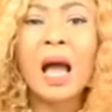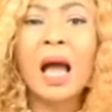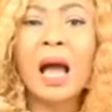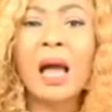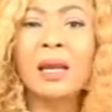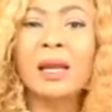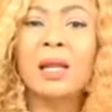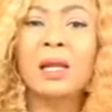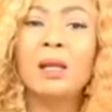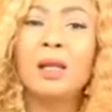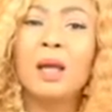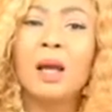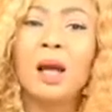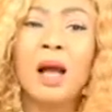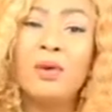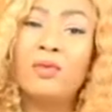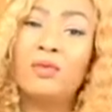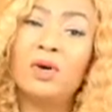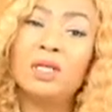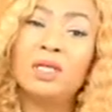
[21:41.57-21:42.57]
And
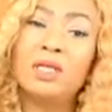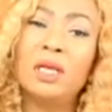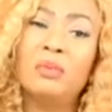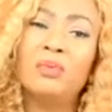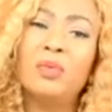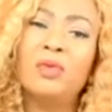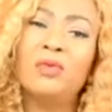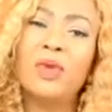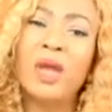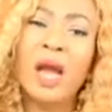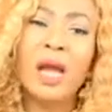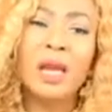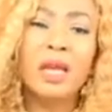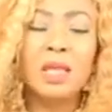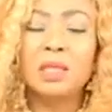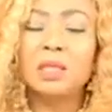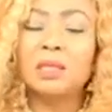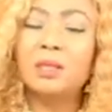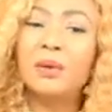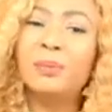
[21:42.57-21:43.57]
I watched the movie and
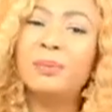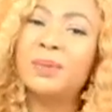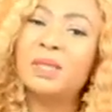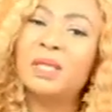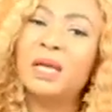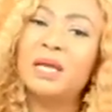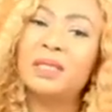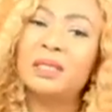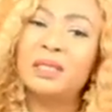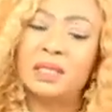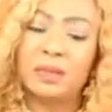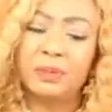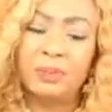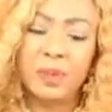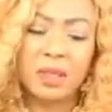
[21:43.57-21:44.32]
it's so pathetic,